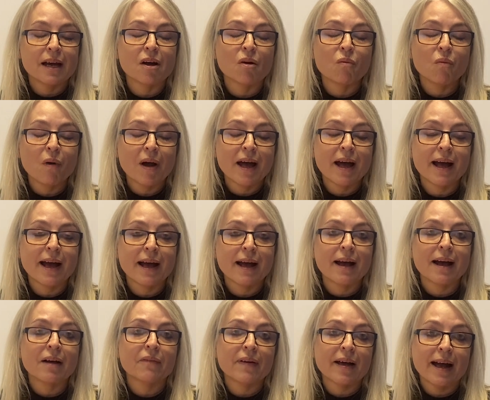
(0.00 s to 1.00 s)
aware
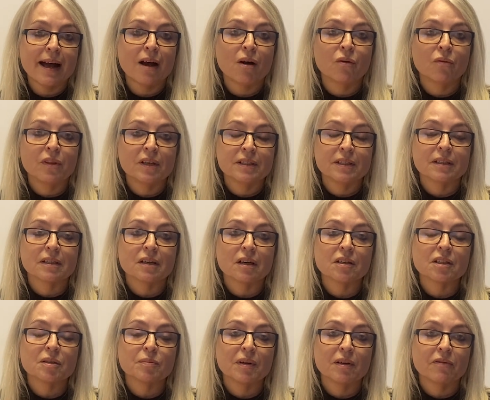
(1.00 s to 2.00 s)
of how this is
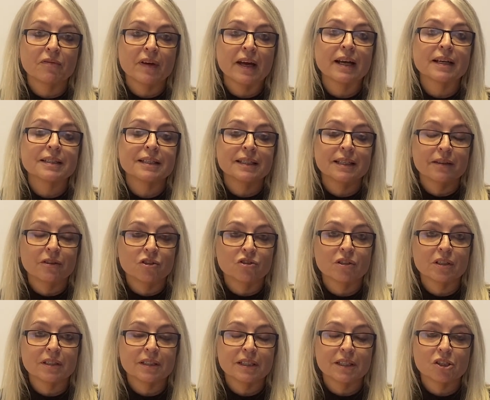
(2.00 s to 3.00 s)
going to be affected in the
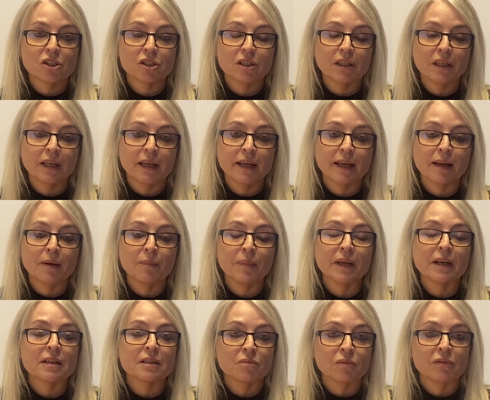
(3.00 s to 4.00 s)
transition year,
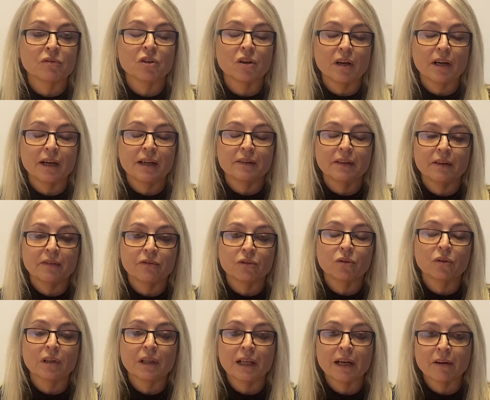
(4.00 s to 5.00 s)
because we've not had that full
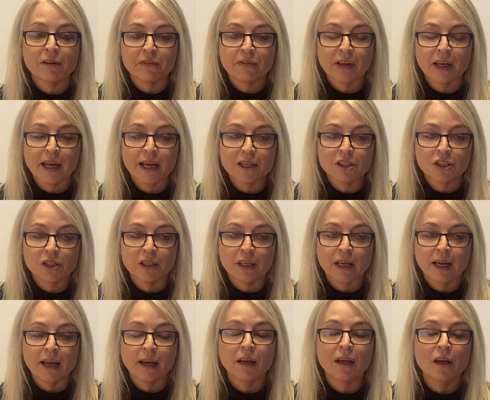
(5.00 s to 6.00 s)
clarification
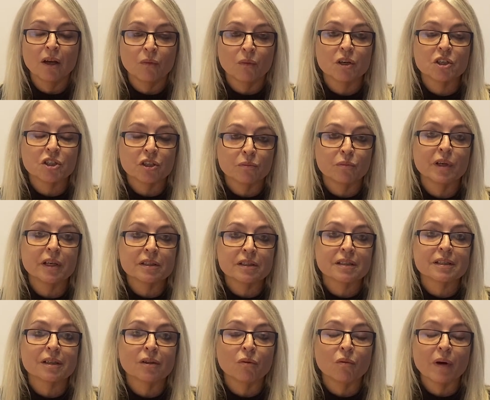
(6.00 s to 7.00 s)
yet, which we are
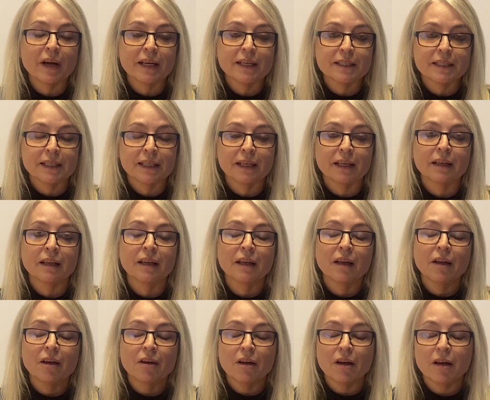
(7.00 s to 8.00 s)
still waiting
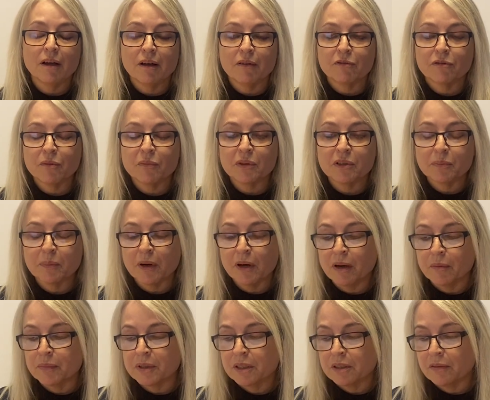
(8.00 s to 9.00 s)
from the
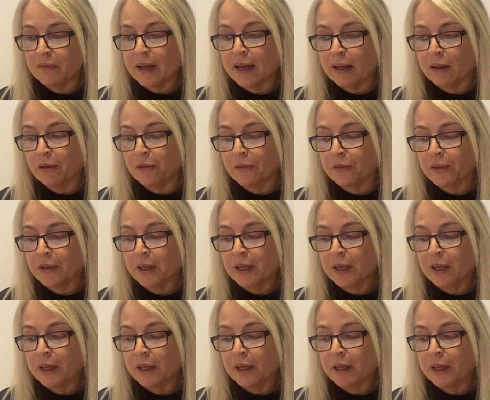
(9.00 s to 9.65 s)
Department of Health.